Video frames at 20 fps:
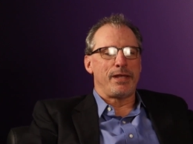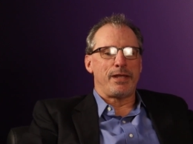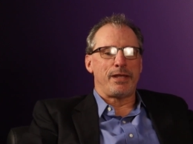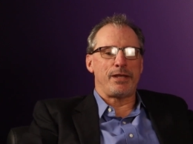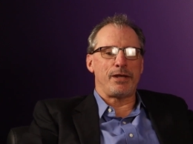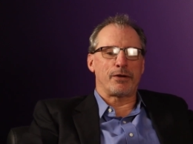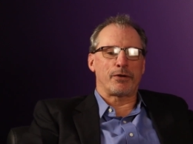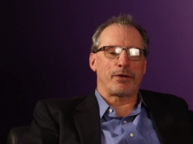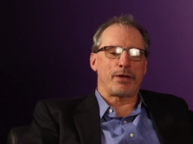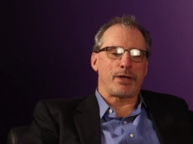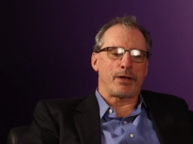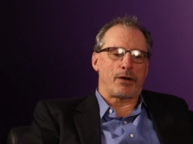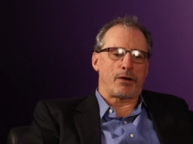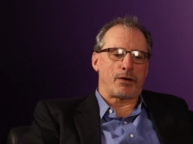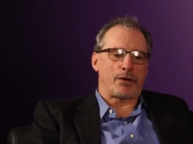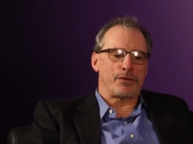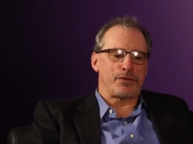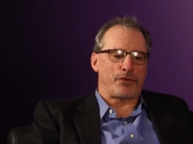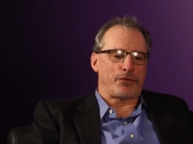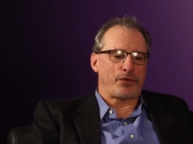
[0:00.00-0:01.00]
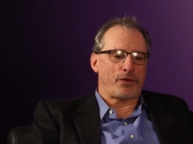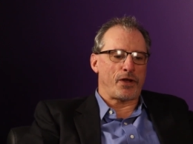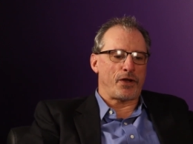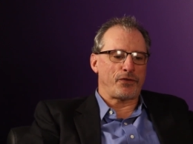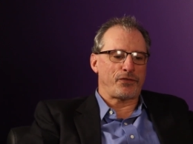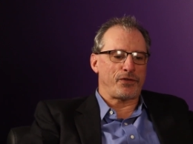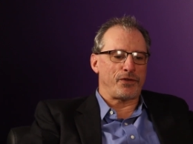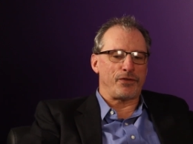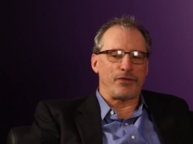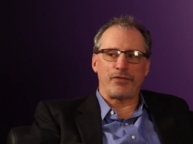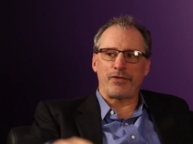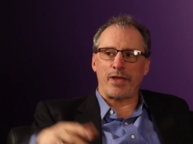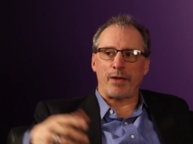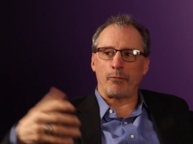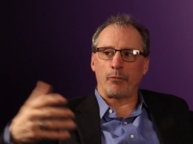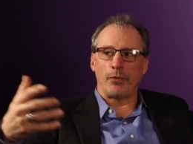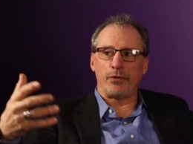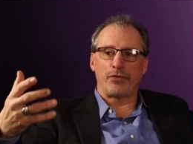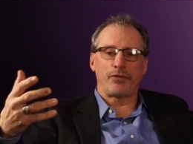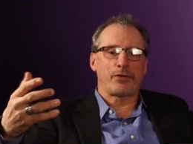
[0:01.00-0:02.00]
hearing our discussions,
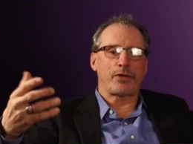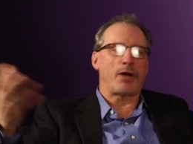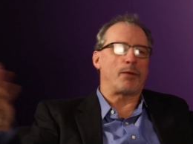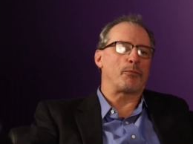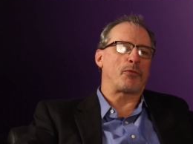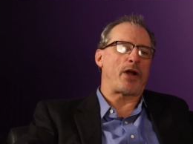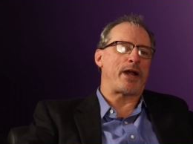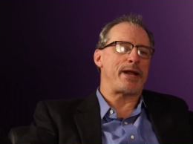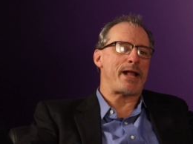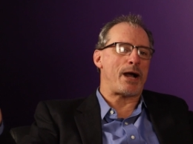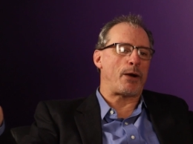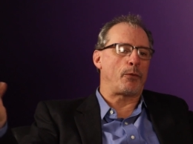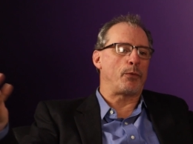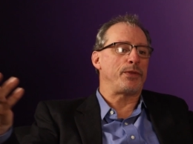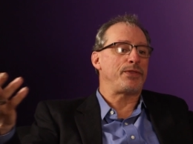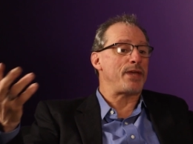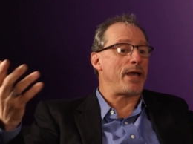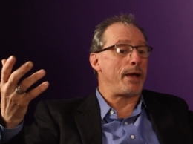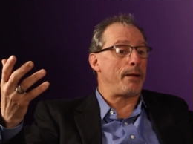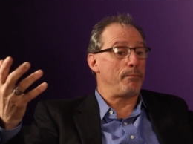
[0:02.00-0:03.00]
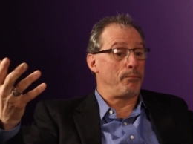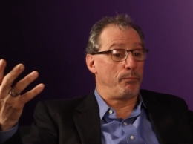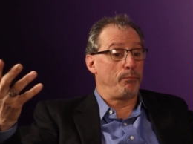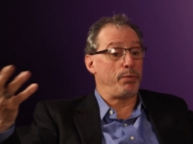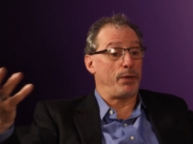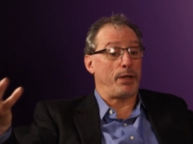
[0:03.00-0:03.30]
that would come right out with that.